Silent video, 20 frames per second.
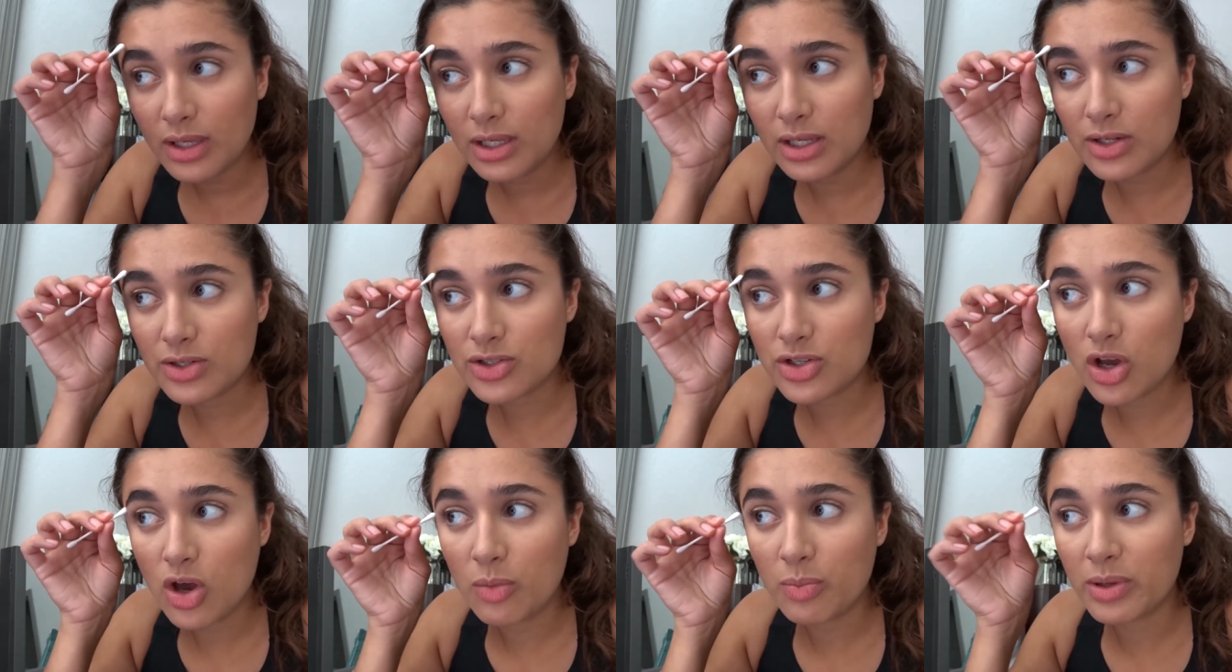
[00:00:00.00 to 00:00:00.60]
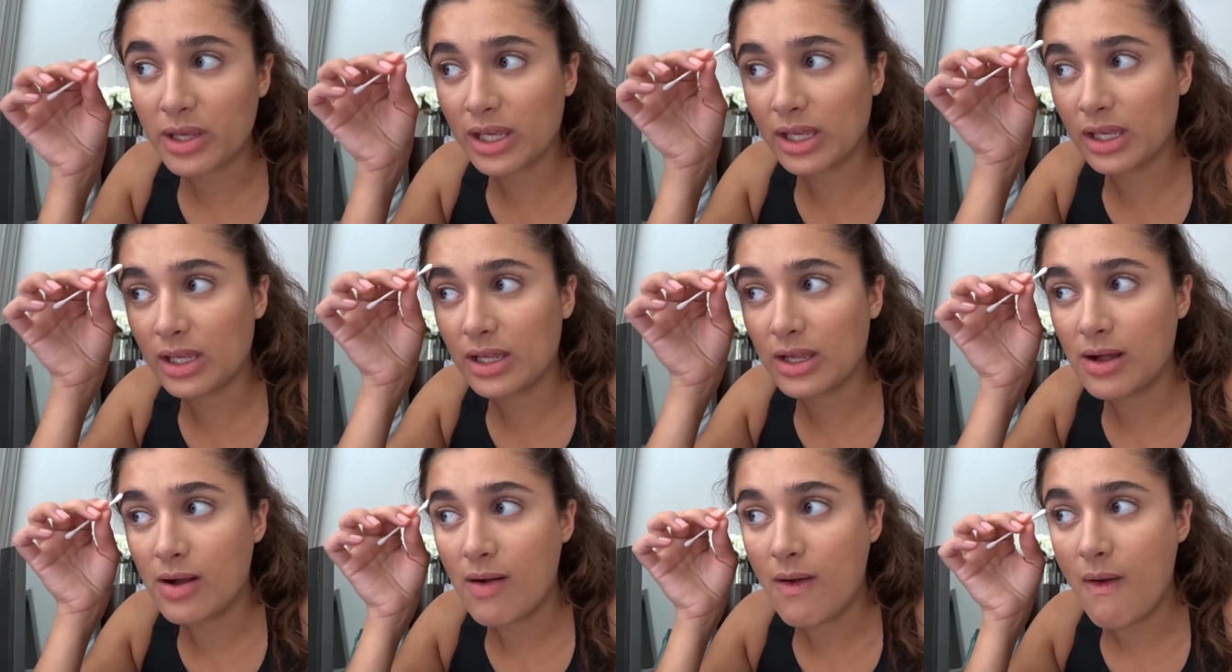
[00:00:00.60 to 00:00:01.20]
Here's hoping
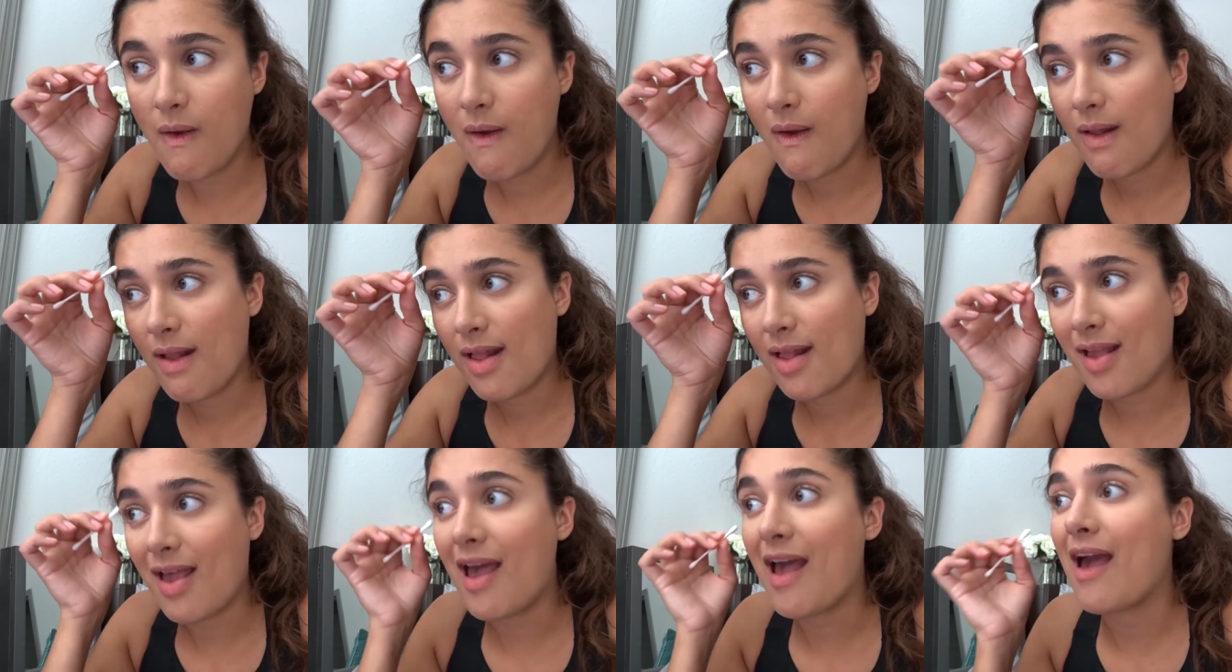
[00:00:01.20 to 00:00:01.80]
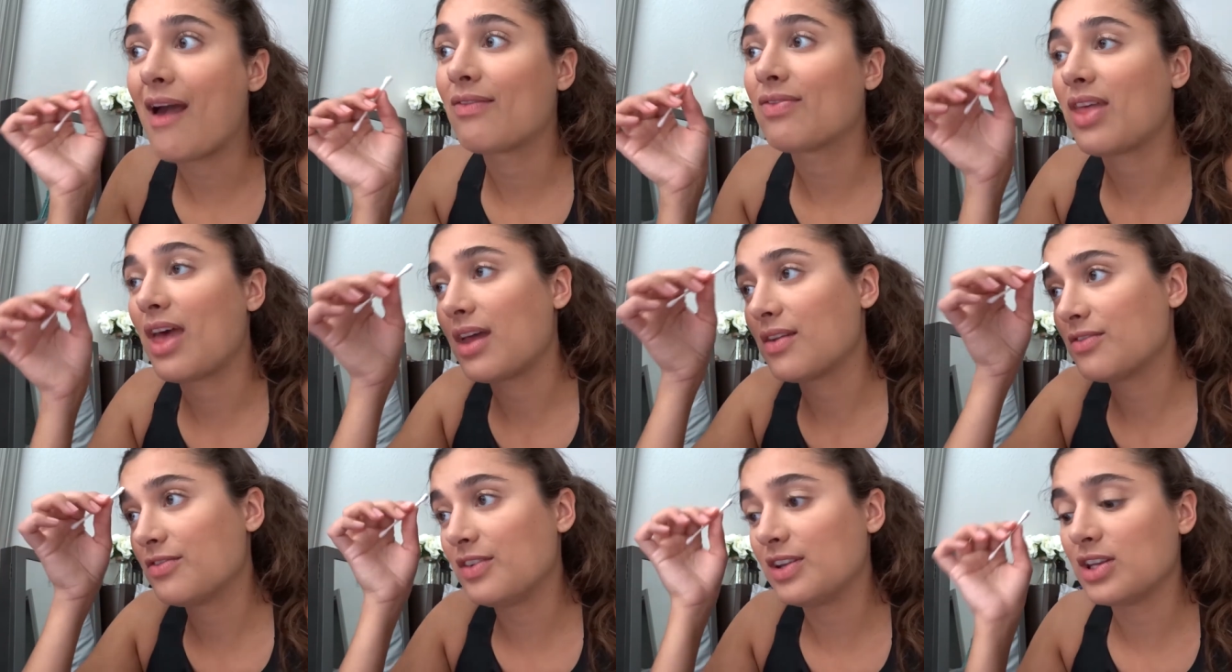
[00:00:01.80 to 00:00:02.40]
I have
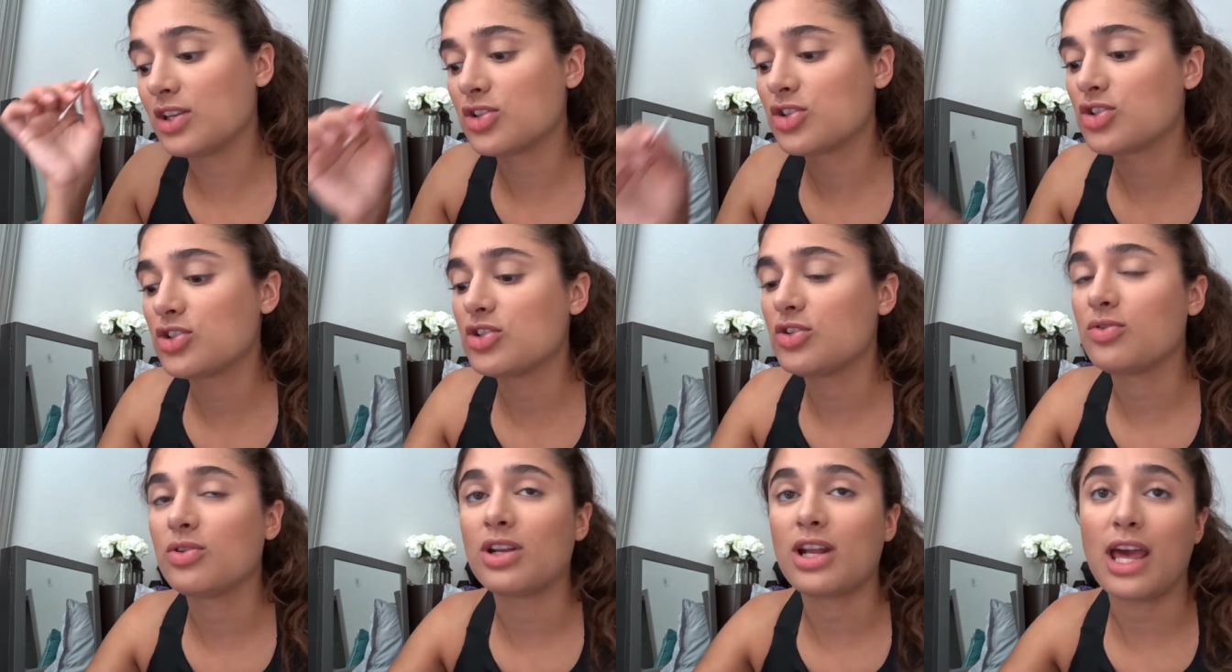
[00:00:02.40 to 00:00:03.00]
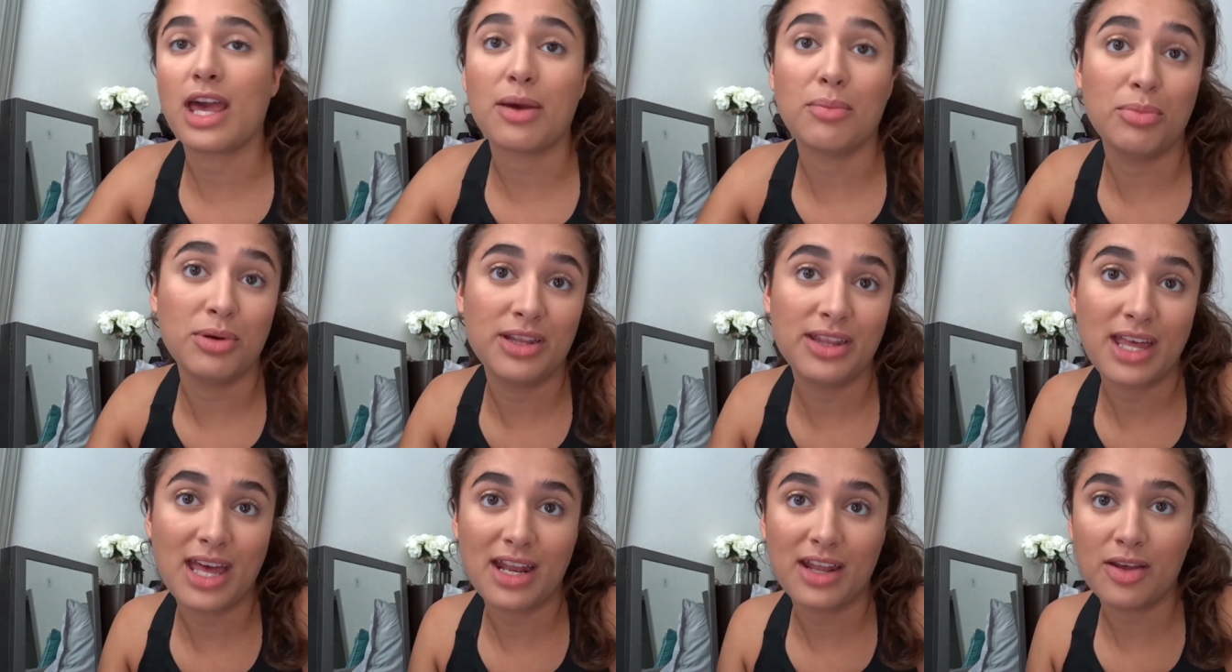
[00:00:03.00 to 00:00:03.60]
that finished soon and I can
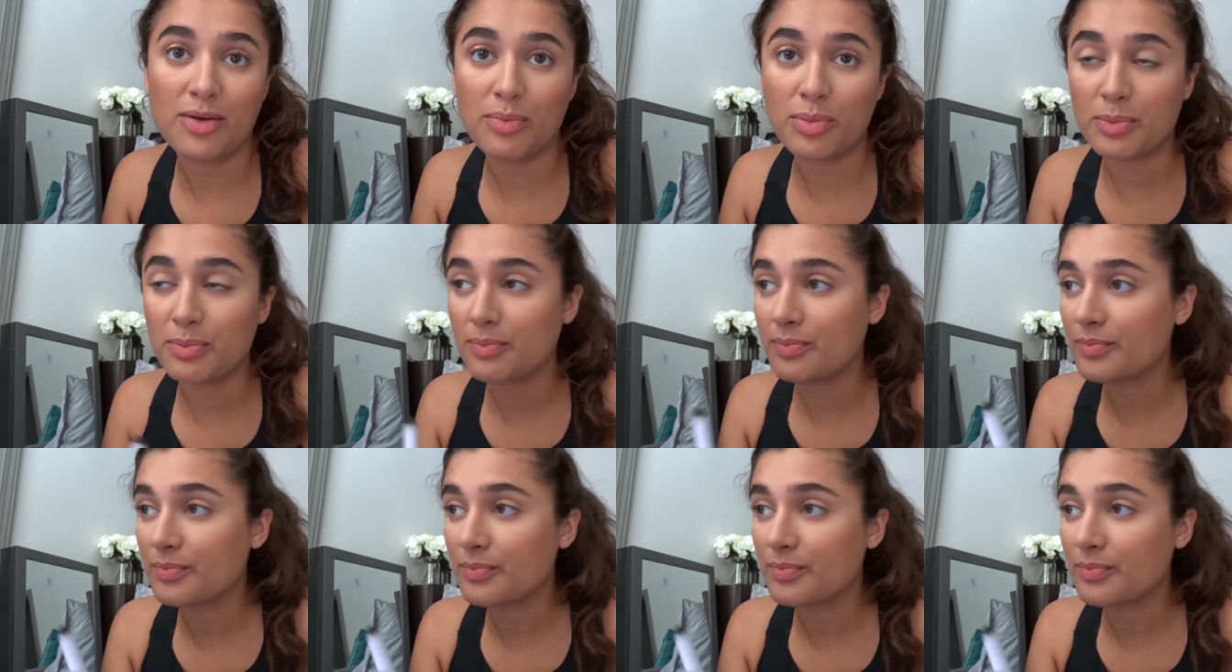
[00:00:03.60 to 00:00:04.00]
put that up.